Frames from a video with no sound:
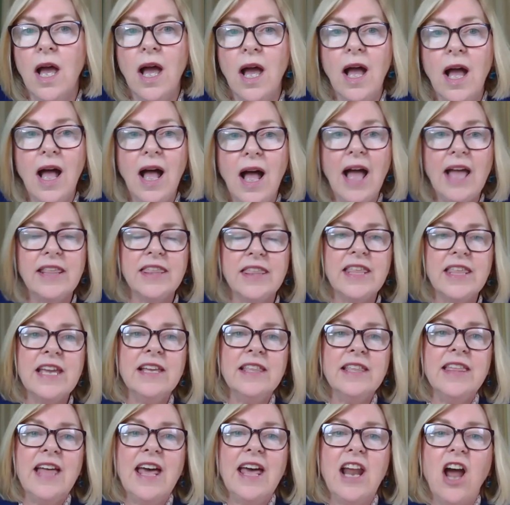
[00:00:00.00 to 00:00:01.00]
I
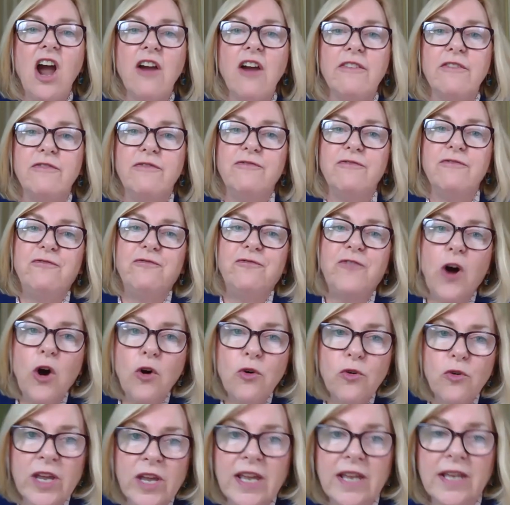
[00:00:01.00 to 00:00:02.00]
think that our
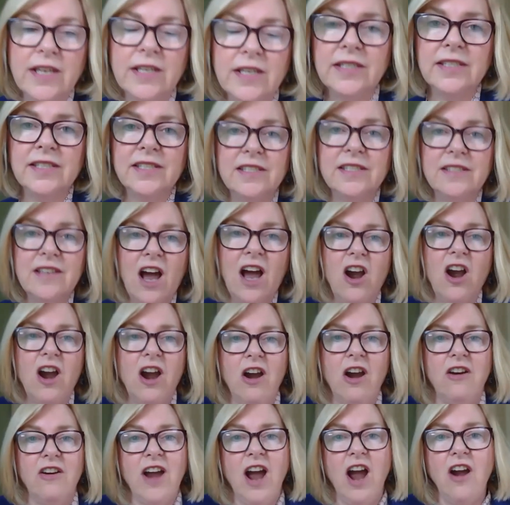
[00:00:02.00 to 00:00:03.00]
focus,
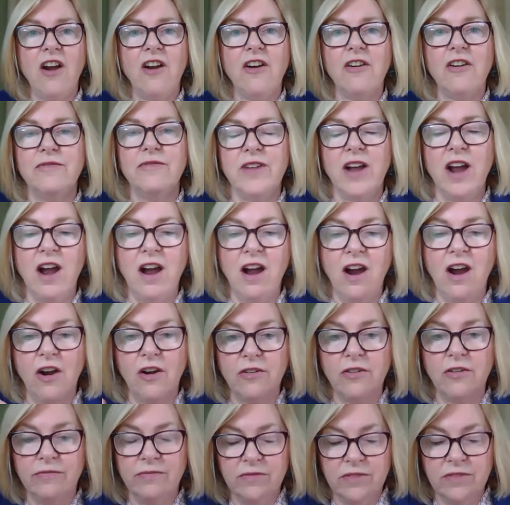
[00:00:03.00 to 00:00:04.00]
our, our,
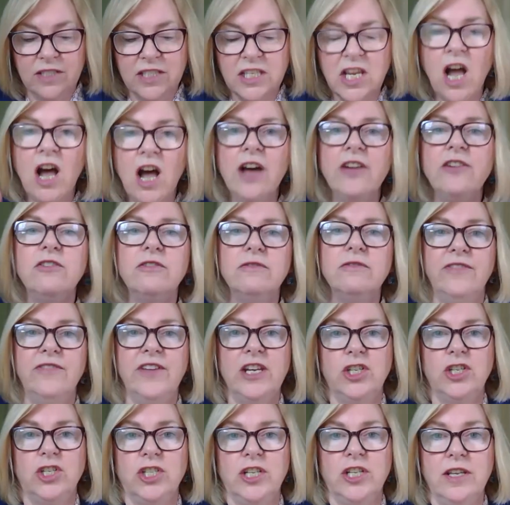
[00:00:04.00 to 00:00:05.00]
our tunnel
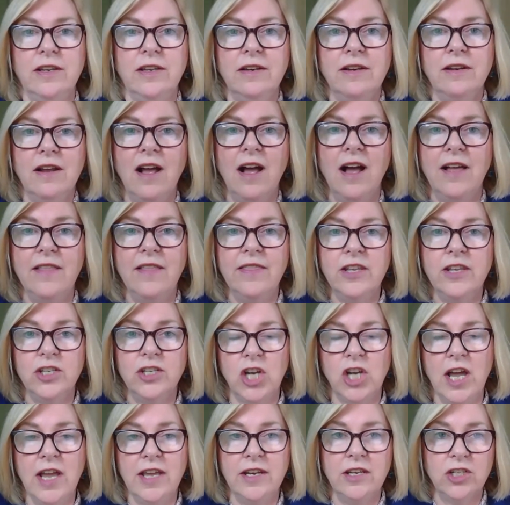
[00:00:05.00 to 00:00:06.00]
vision on the
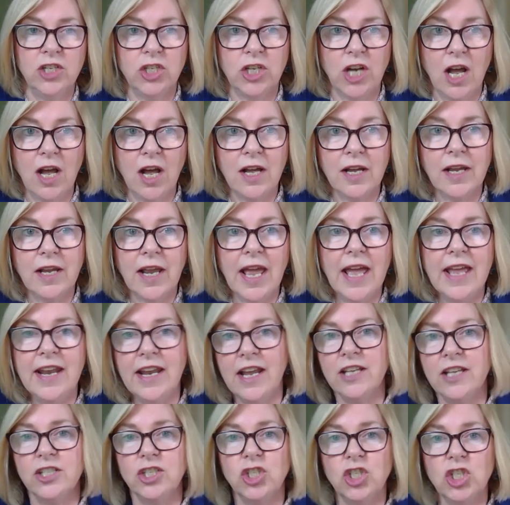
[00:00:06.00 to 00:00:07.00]
China shock and
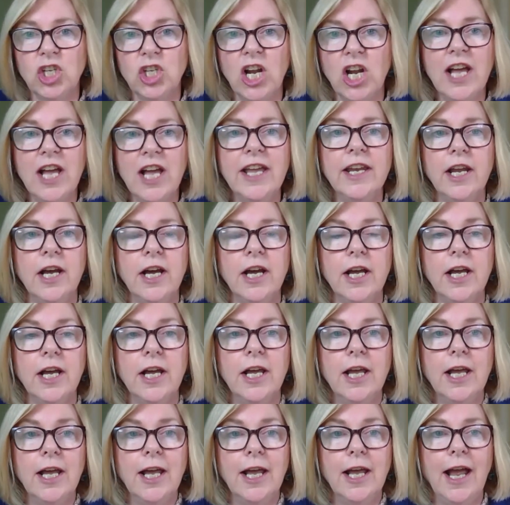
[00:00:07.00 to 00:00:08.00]
as China
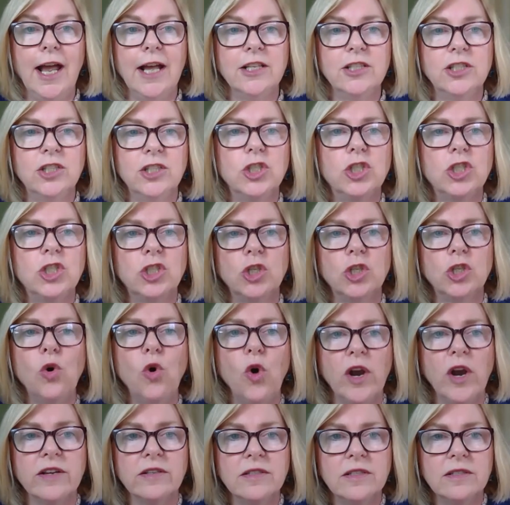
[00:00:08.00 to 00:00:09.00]
as the
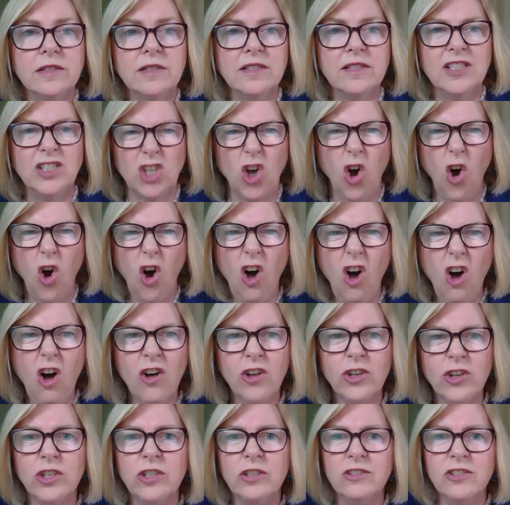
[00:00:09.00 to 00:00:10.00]
source, it's
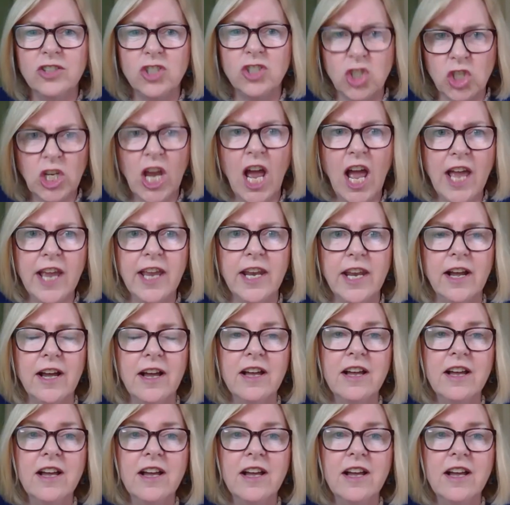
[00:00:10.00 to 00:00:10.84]
all China,